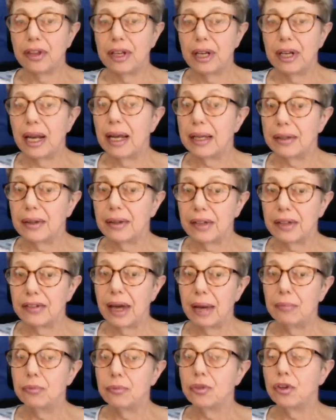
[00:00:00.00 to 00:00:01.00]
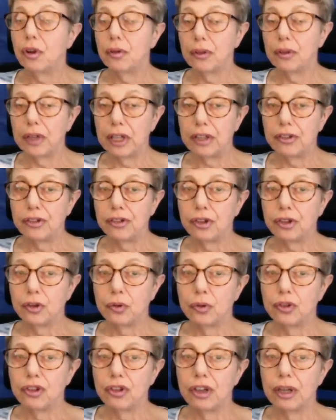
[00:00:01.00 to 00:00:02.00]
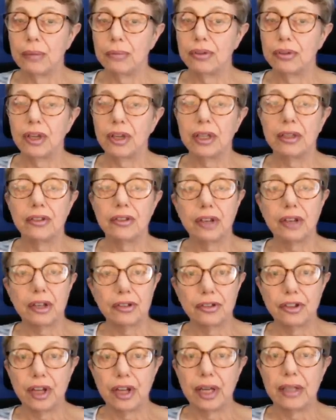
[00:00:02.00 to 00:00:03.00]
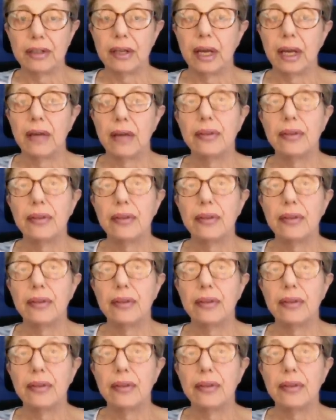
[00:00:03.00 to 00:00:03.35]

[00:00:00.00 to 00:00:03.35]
like that happened on these two ships, and as I said,